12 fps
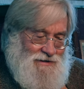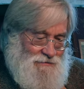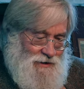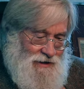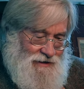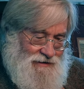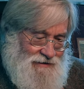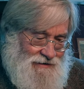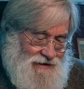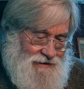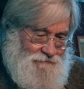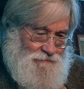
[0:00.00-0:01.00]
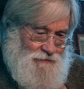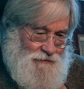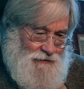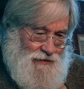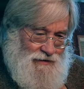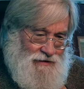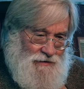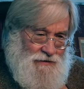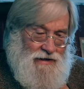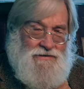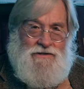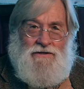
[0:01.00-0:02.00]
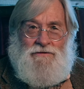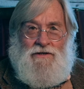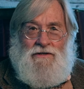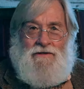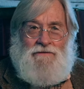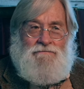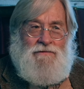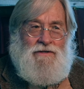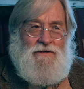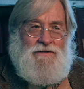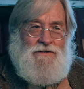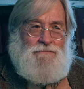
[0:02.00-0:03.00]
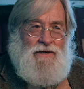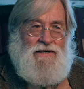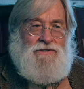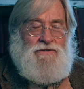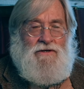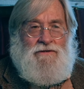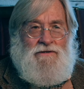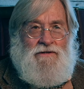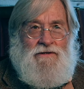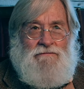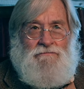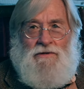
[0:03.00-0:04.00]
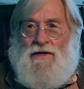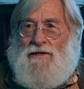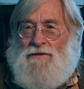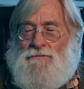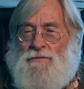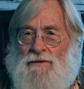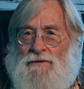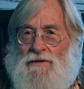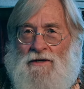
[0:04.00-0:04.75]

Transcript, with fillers: the American um, uh, Thanksgiving uh, is based on the I guess Plymouth